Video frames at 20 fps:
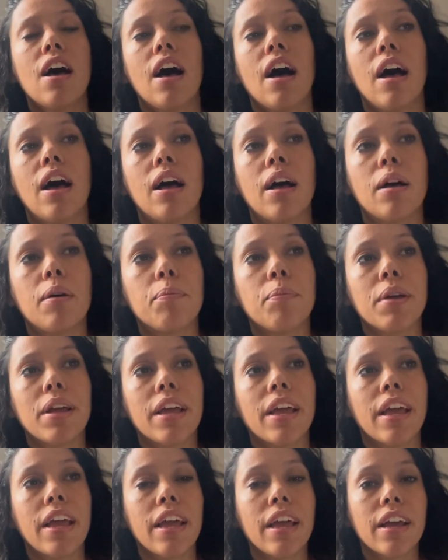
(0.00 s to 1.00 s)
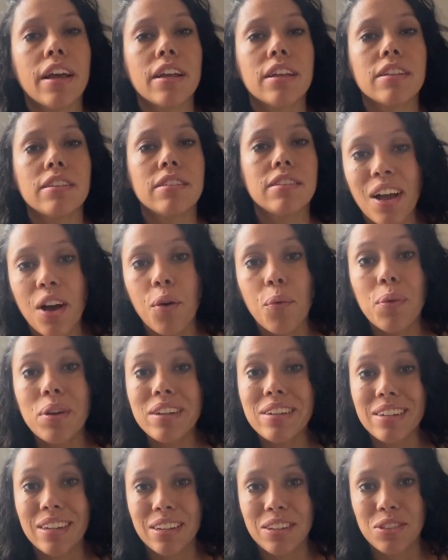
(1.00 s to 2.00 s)
And
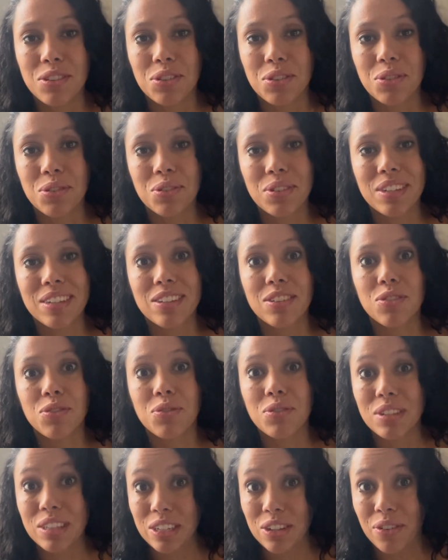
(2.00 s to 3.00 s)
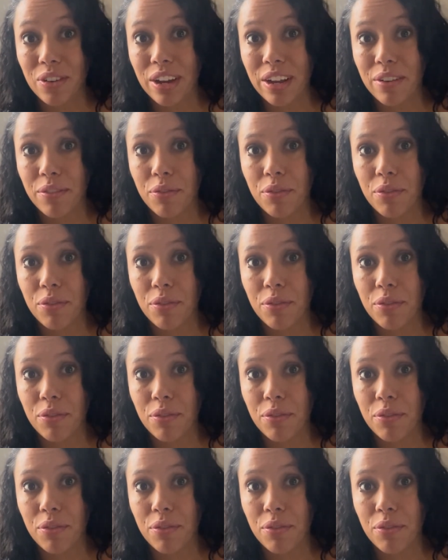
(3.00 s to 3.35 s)
witch hazel is really great